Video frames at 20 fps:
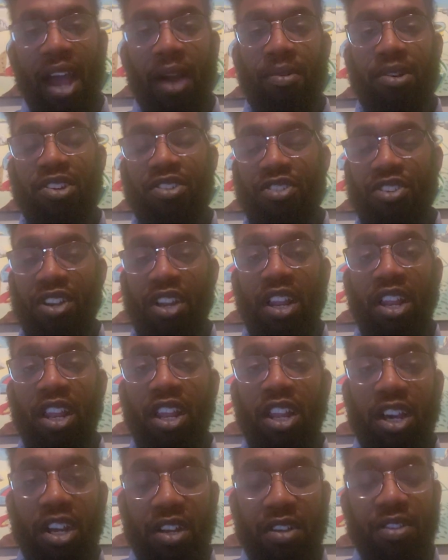how it should
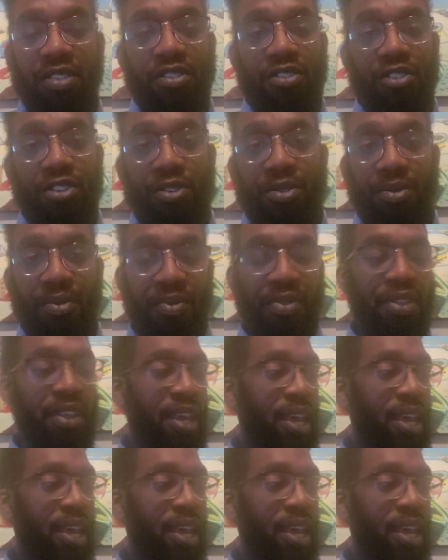look too.